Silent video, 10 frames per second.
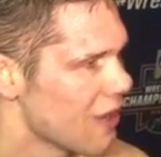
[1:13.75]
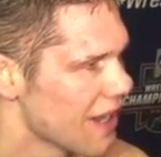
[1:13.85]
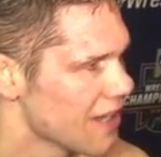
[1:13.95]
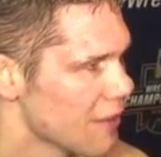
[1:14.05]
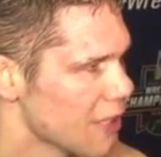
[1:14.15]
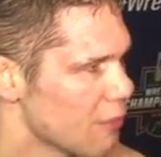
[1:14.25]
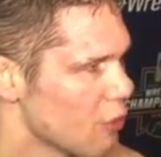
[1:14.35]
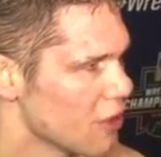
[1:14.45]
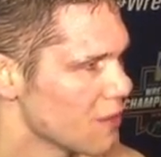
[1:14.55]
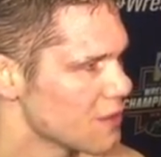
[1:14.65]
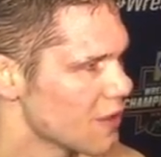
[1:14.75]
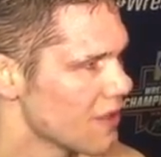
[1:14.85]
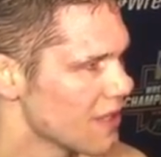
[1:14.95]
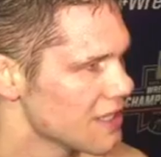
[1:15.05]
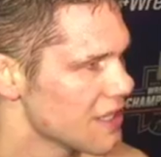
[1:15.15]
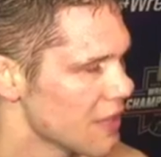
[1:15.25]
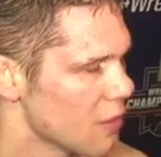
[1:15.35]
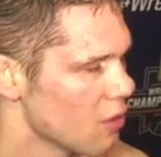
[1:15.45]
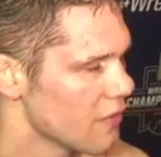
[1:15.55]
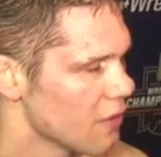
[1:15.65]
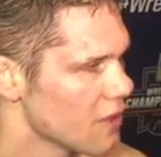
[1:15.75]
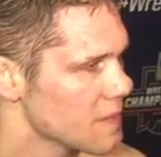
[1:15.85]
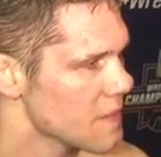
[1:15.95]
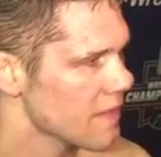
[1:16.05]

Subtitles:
get on top of that podium, so that's the thing I'm going for.